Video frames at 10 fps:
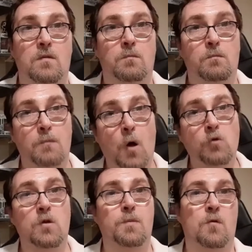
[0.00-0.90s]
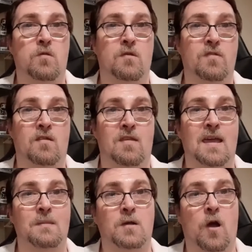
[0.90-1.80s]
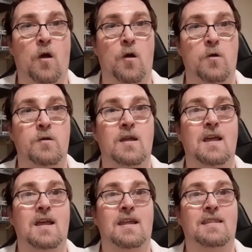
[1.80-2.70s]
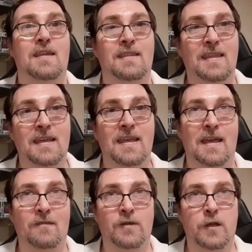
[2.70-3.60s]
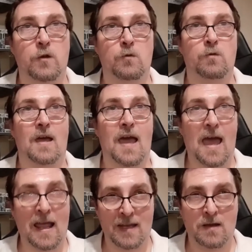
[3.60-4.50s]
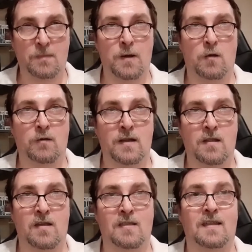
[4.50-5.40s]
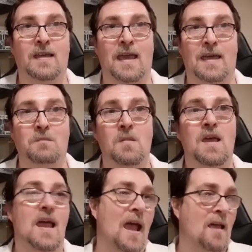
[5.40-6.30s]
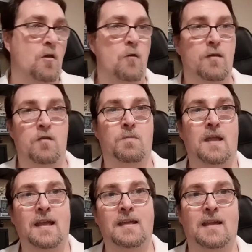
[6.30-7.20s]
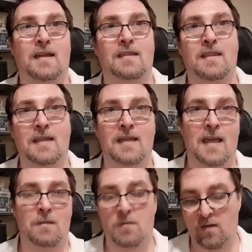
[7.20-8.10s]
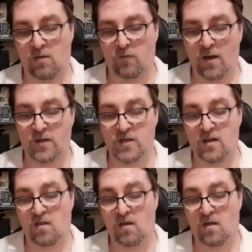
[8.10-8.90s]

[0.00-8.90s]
multiples of the same card, then they give you added abilities in the game, as are explained in the game's instructions.